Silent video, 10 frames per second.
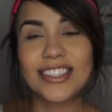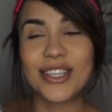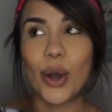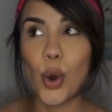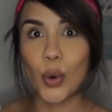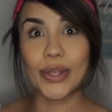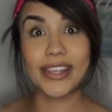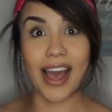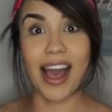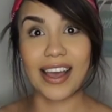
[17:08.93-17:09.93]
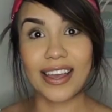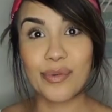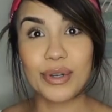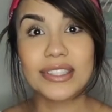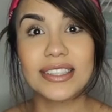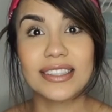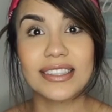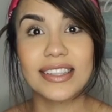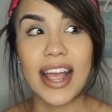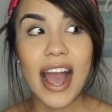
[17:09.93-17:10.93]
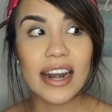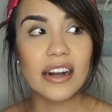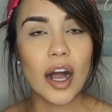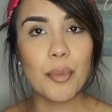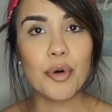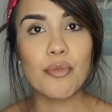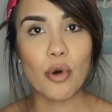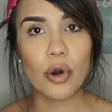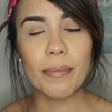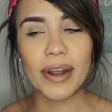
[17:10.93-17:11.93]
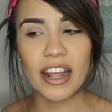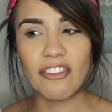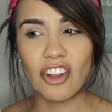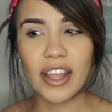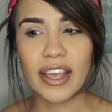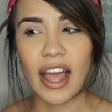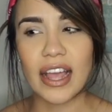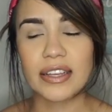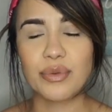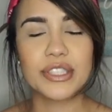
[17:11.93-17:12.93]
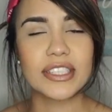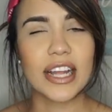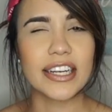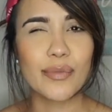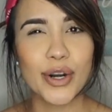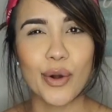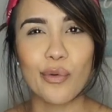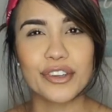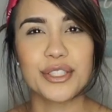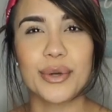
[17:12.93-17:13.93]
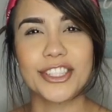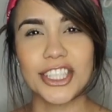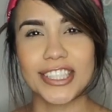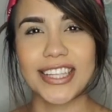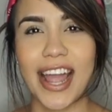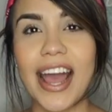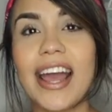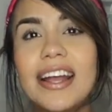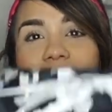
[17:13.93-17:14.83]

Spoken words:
So yeah, it was, they had a couple more, but I felt like I didn't want to overdo it just yet.